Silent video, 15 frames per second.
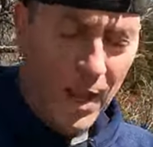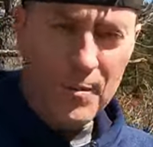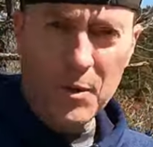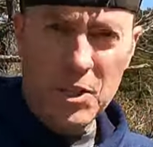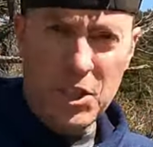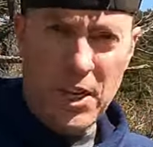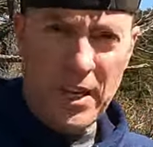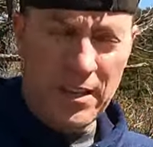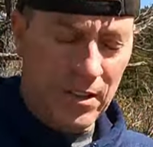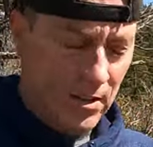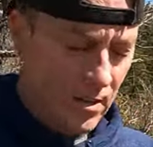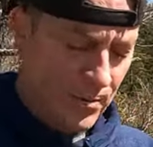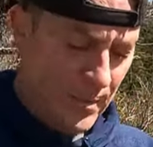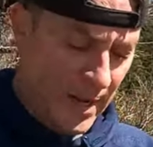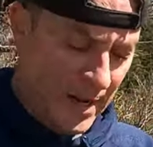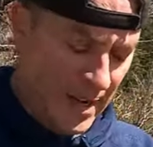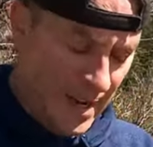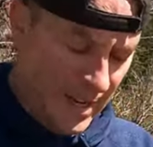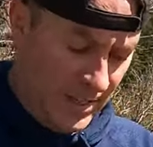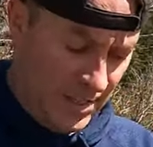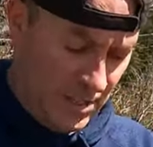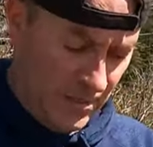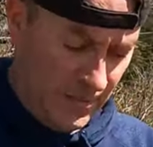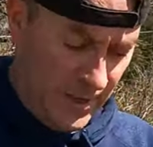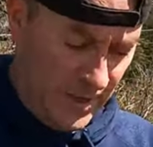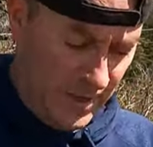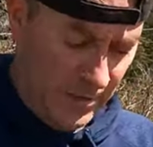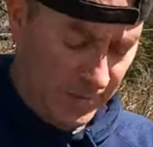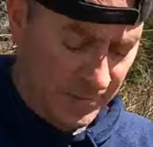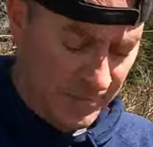I'm going to take a look at my ISO
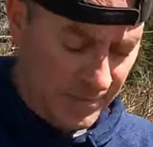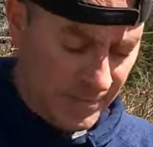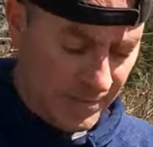value.